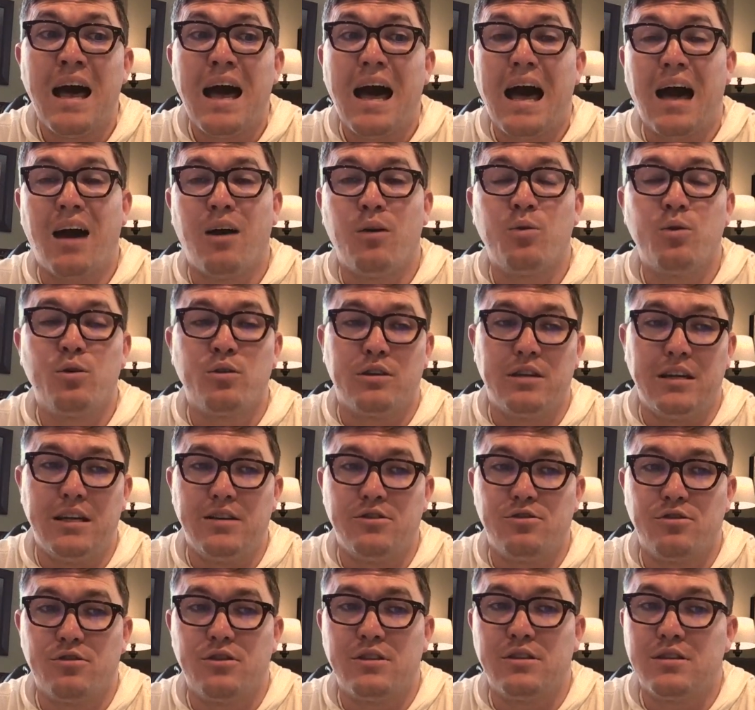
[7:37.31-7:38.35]
Our
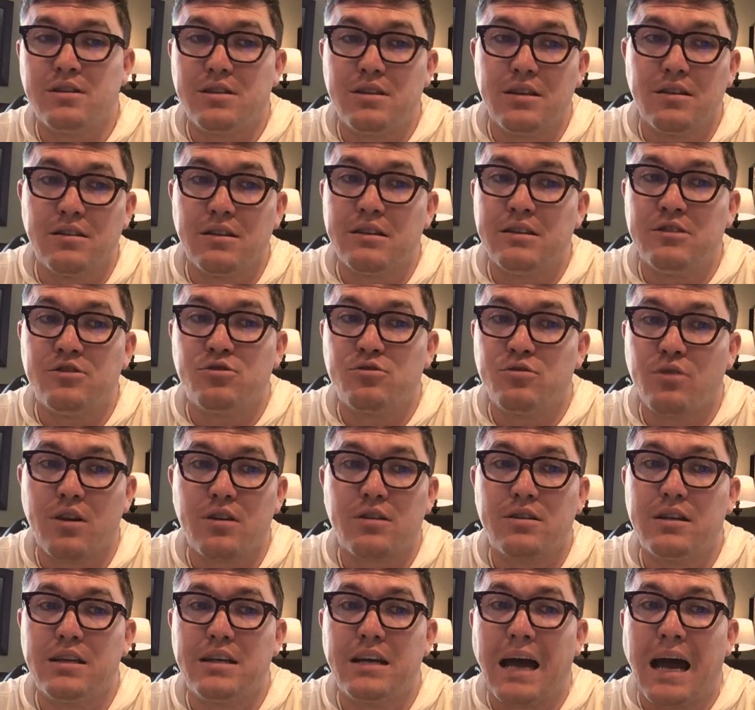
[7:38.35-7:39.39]
teacher is still
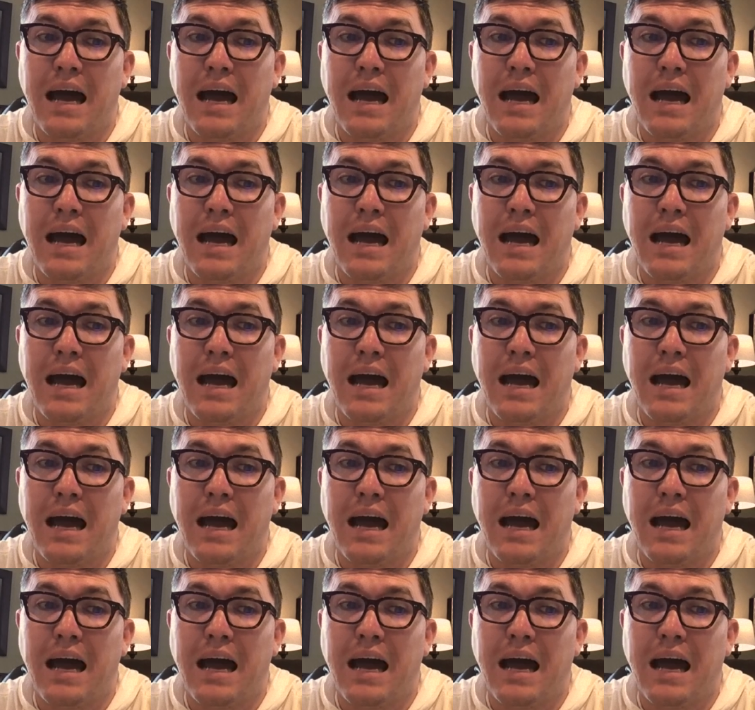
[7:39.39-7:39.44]
instructing